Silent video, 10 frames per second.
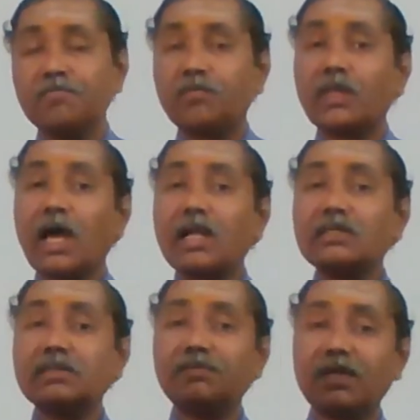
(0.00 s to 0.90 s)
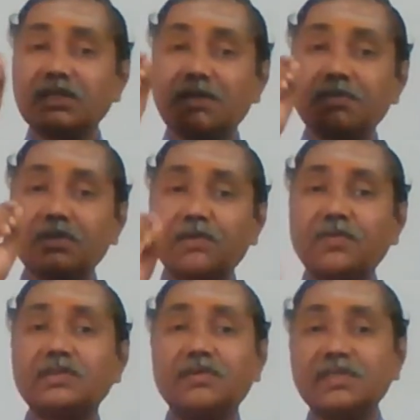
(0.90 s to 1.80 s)
For example,
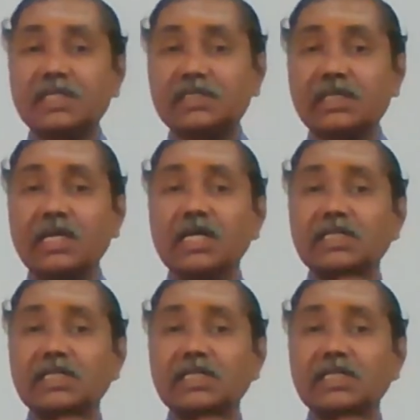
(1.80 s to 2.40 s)
software services.